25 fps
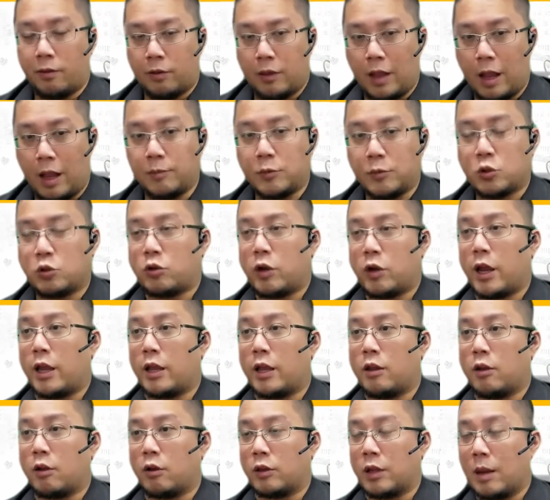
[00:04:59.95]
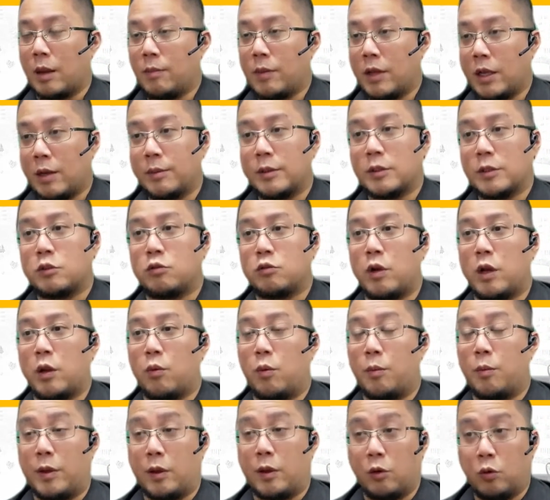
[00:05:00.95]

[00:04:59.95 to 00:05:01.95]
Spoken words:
thumb strength, your thumb ligament strength will be